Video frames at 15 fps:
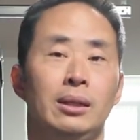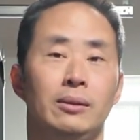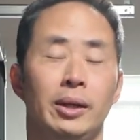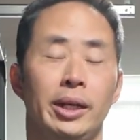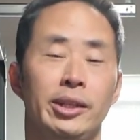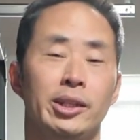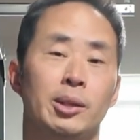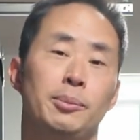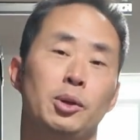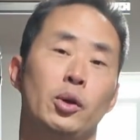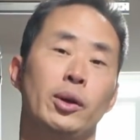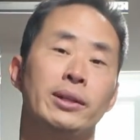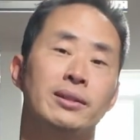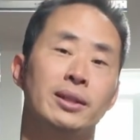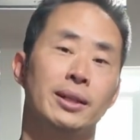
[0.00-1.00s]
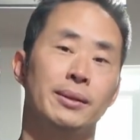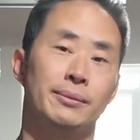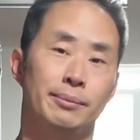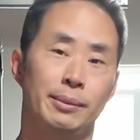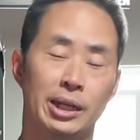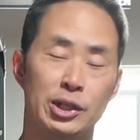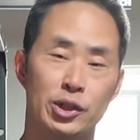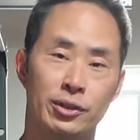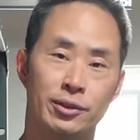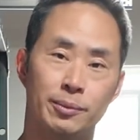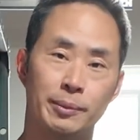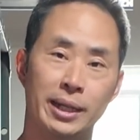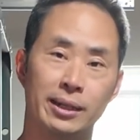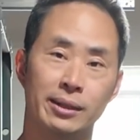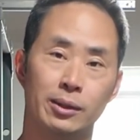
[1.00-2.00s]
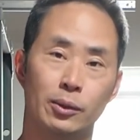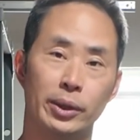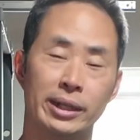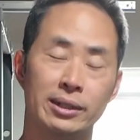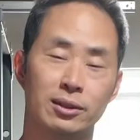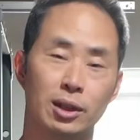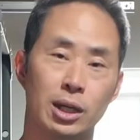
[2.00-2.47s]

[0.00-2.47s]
Right, you can progress it by just making the rings